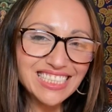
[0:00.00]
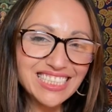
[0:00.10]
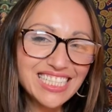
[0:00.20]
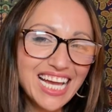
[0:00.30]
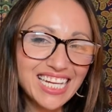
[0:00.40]

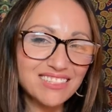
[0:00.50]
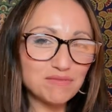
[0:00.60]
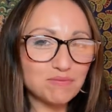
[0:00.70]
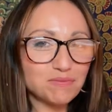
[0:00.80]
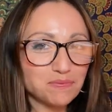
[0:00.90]
yay!
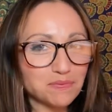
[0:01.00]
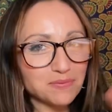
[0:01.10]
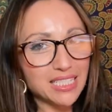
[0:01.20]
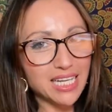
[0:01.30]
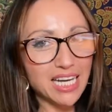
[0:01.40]

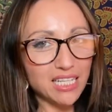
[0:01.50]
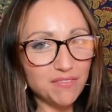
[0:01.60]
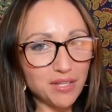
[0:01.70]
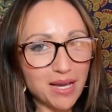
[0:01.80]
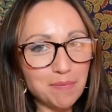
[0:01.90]
I love
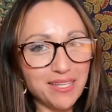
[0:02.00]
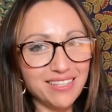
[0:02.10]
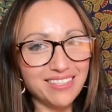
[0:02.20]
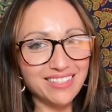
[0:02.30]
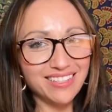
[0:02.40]
you,
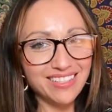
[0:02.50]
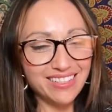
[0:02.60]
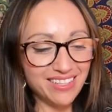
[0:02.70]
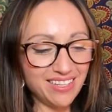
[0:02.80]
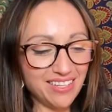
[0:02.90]
Cappy.
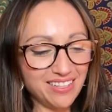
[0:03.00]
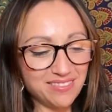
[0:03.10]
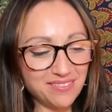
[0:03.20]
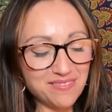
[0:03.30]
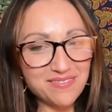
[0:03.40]

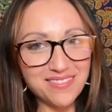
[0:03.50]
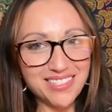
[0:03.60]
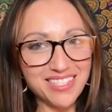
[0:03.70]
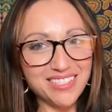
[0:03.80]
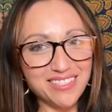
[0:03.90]

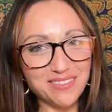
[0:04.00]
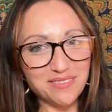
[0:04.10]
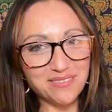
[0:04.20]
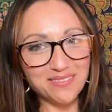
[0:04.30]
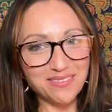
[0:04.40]
See you
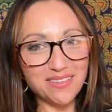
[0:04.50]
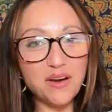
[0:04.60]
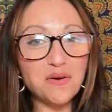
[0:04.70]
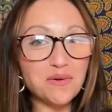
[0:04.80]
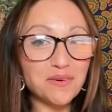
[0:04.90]
soon.
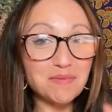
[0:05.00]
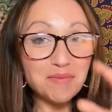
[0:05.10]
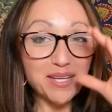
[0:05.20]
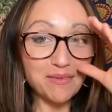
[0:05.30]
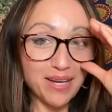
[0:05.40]
Oh,
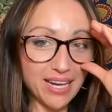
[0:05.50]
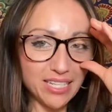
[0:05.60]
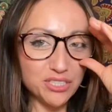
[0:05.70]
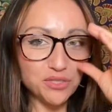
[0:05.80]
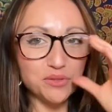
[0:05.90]
by the way, I
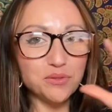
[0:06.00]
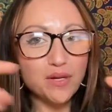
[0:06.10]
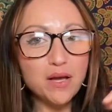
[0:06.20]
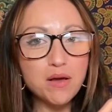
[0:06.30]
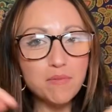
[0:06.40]
do
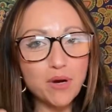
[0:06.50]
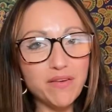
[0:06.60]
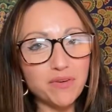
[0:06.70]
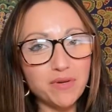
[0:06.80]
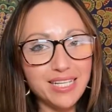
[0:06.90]

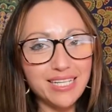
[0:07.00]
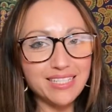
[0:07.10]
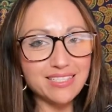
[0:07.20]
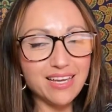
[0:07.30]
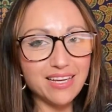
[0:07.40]
private
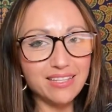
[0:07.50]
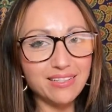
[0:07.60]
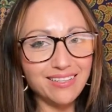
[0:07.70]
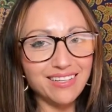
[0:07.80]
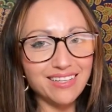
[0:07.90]
readings, and the
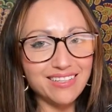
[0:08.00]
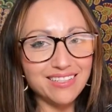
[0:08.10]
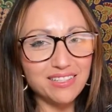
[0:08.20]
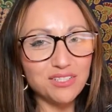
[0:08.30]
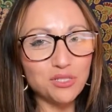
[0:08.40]
link is
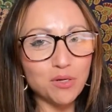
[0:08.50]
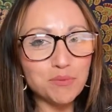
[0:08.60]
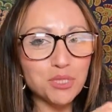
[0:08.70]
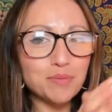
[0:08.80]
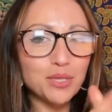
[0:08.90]
in the
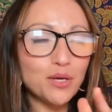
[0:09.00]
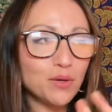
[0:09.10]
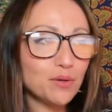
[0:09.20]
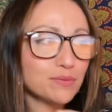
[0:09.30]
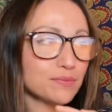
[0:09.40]
description
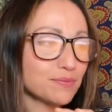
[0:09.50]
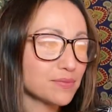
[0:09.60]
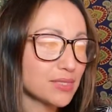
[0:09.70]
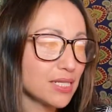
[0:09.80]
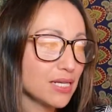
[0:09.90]
below.
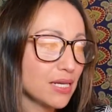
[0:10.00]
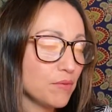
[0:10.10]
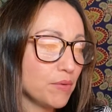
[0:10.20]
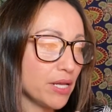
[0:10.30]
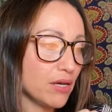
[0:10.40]

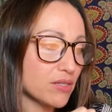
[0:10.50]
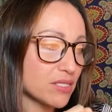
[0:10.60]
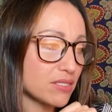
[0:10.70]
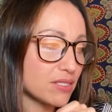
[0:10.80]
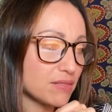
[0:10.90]
What
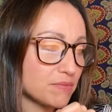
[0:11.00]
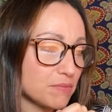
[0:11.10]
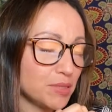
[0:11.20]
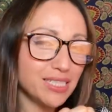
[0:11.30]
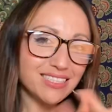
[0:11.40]
else?
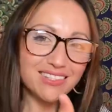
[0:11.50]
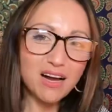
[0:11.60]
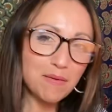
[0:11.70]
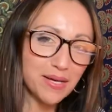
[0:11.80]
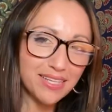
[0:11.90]
please
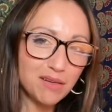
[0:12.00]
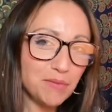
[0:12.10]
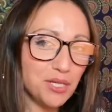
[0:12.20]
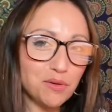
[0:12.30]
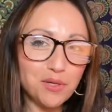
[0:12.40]
comment. Let
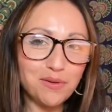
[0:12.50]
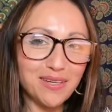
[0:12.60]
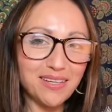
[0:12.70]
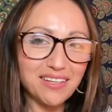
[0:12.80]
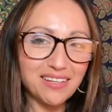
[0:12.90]
me know what you
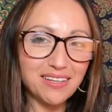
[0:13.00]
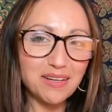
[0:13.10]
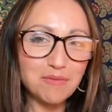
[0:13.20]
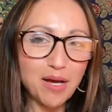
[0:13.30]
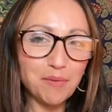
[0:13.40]
think.
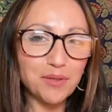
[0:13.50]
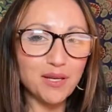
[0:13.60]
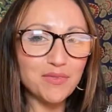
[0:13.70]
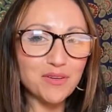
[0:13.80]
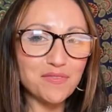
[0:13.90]
I would
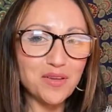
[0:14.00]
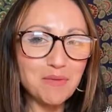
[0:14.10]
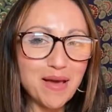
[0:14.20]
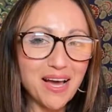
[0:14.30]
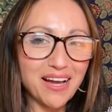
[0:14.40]
love your
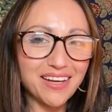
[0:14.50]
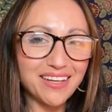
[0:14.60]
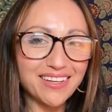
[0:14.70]
feedback.